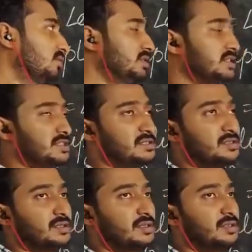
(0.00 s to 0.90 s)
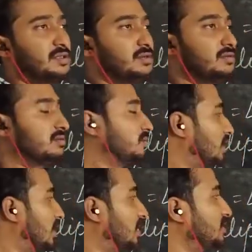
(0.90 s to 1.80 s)
which is
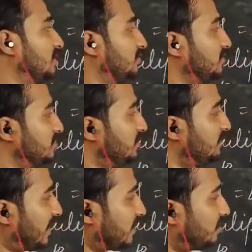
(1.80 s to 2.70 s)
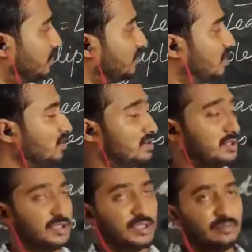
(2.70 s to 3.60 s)
a factor of
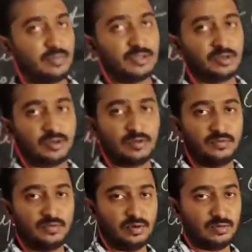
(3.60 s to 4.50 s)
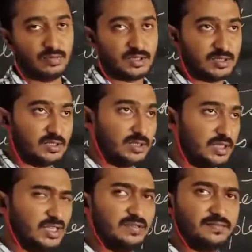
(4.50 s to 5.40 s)
all three numbers or all four numbers.
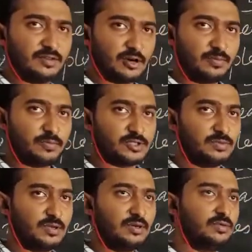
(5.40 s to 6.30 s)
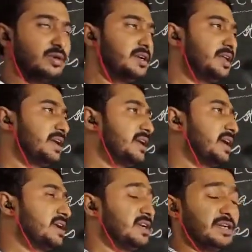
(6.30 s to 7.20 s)
If not possible, we will
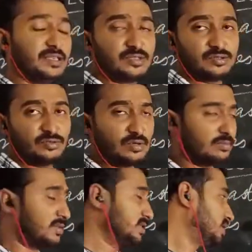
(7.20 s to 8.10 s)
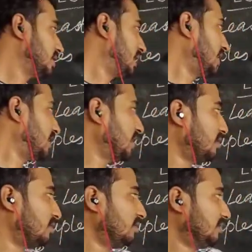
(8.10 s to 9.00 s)
take at least two numbers. Like
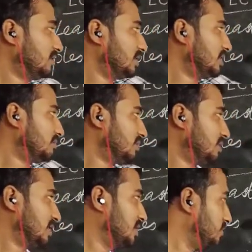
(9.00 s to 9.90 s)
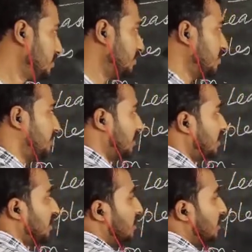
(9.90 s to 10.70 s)
here, all three numbers are divisible by